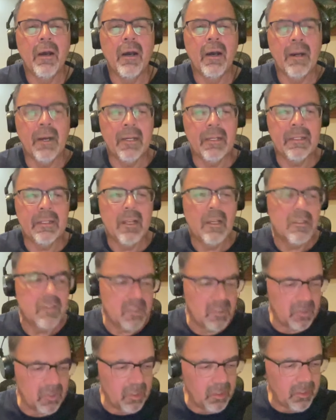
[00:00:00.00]
on
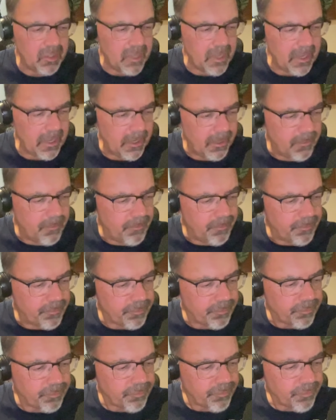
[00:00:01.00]
Sunday.
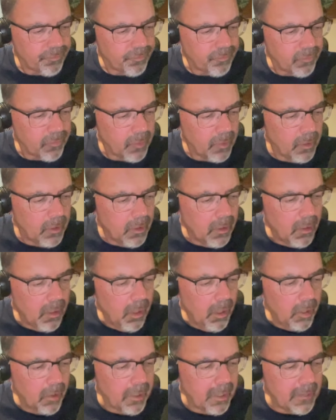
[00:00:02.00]

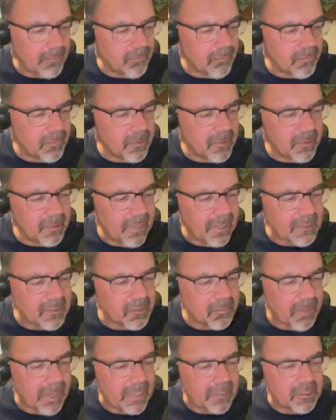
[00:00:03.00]
All right,
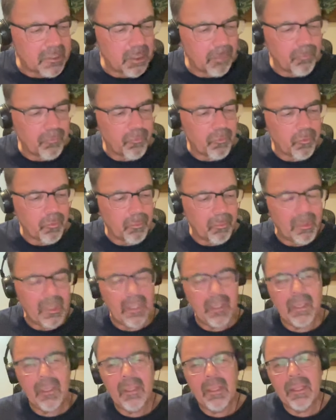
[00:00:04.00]
next matchup for
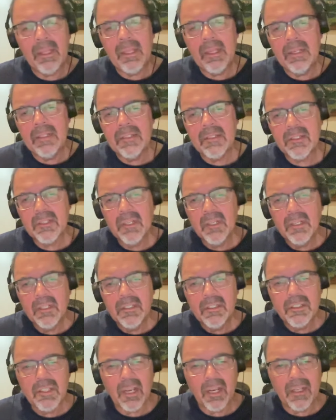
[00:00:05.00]
me is
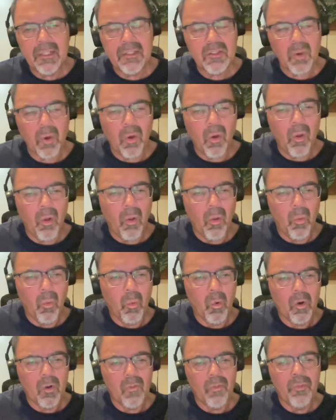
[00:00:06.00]
Giants
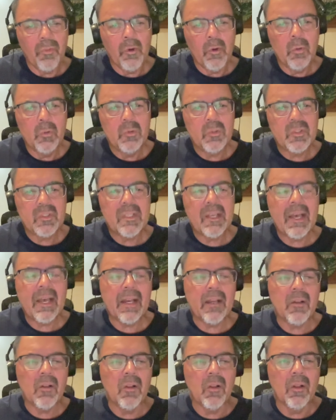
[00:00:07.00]
all-world nose
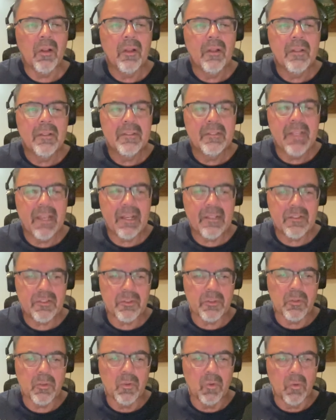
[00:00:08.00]
tackle
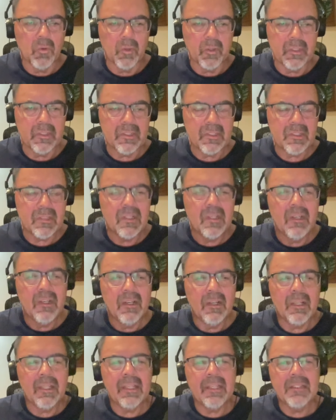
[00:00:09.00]
Dexter Lawrence
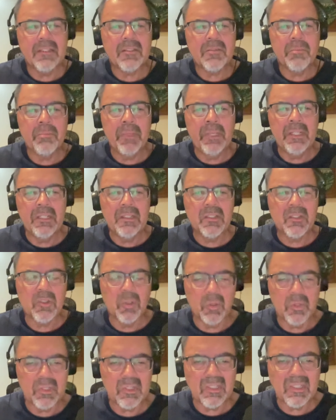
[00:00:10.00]
against
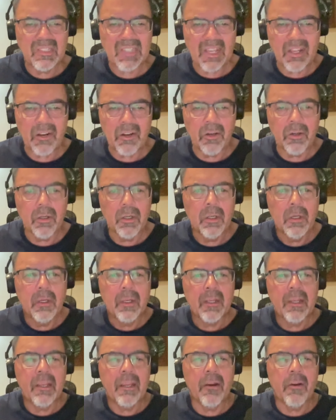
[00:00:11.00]
Minnesota center
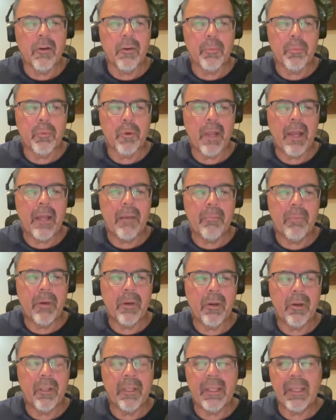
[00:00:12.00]
Garrett
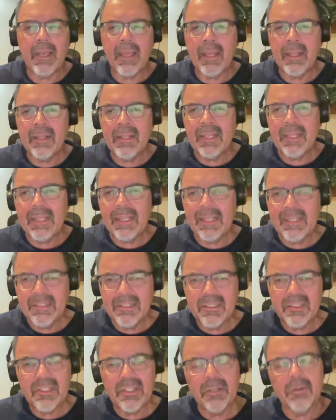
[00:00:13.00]
Bradbury and the
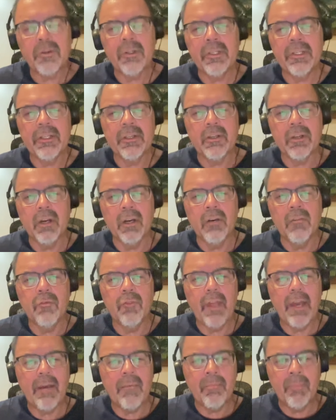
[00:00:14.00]
interior
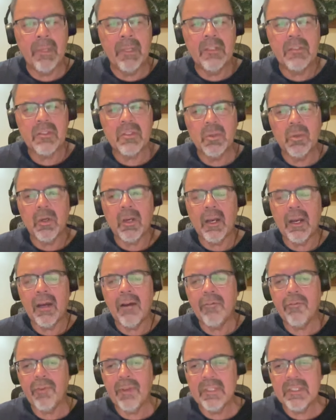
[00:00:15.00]
of that Minnesota
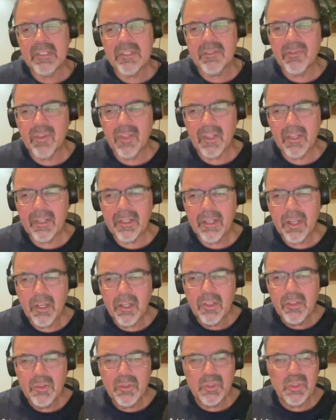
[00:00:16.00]
offensive line.
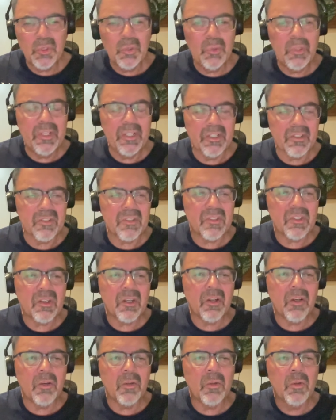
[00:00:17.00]
Two years
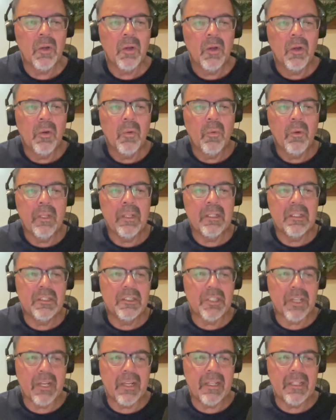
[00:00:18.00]
ago, when the
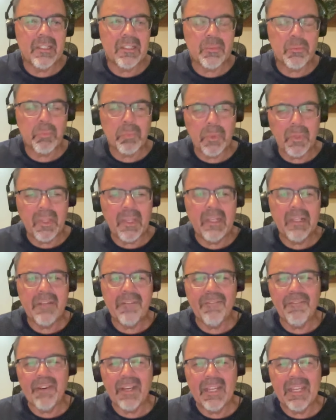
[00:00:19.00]
Giants played
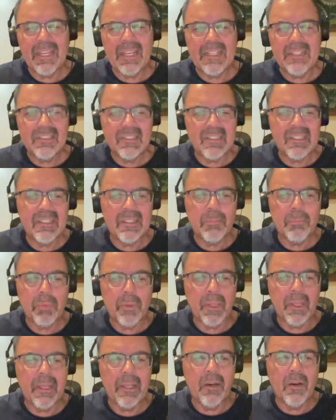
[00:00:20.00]
the Vikings in the
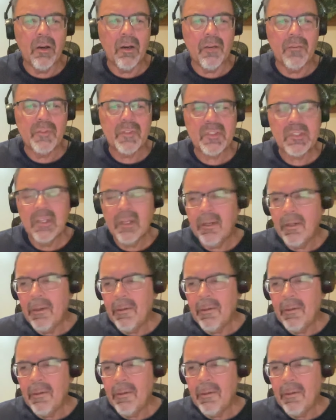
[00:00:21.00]
playoffs,